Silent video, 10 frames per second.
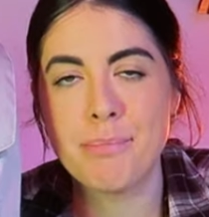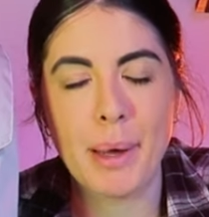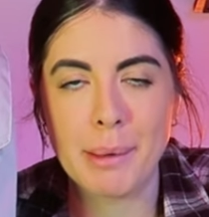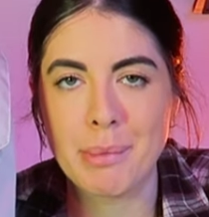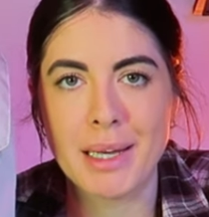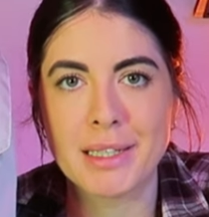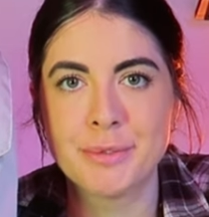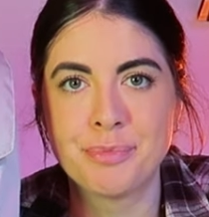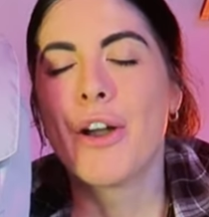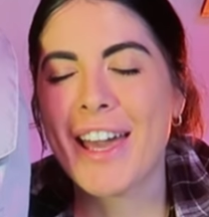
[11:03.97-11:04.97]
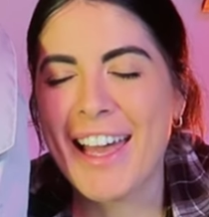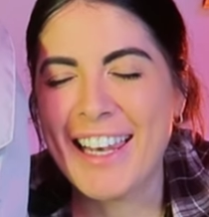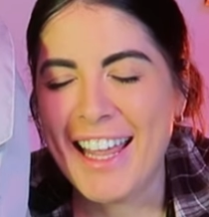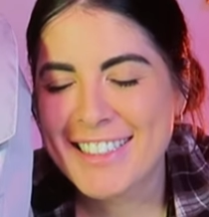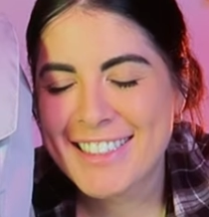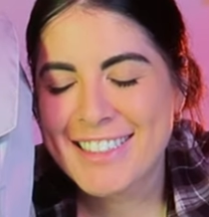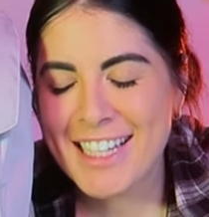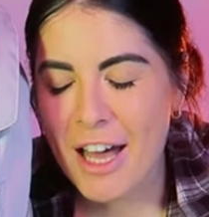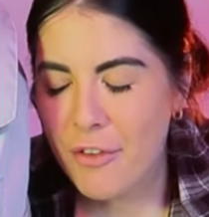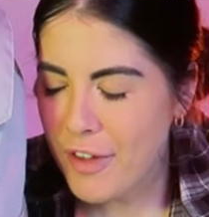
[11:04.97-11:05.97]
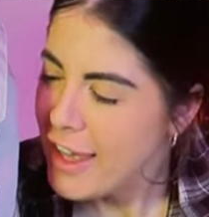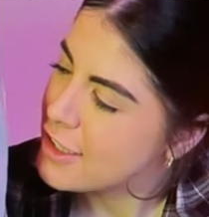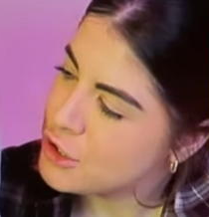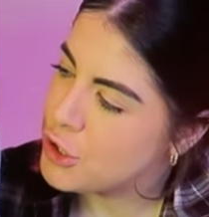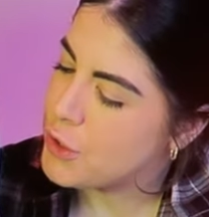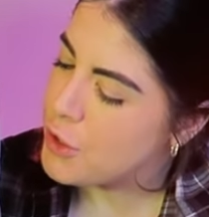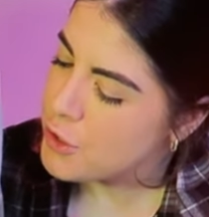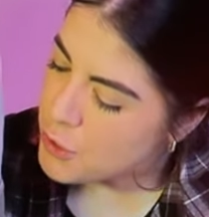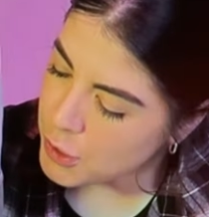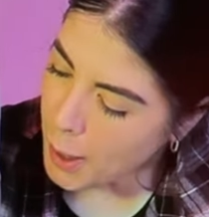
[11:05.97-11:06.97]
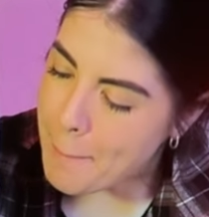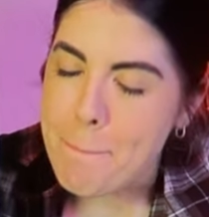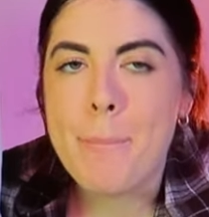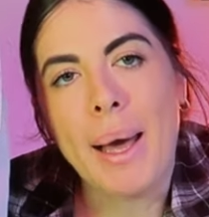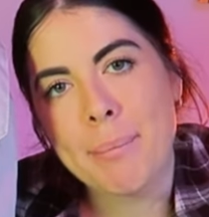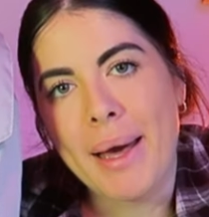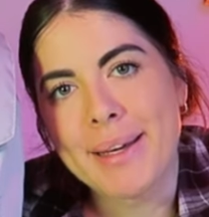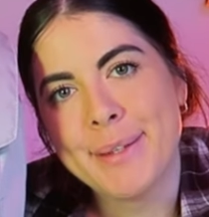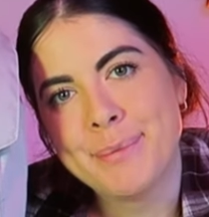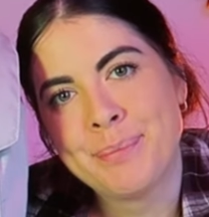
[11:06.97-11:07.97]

-day backpack. Okay, let's delve into the Nook backpack.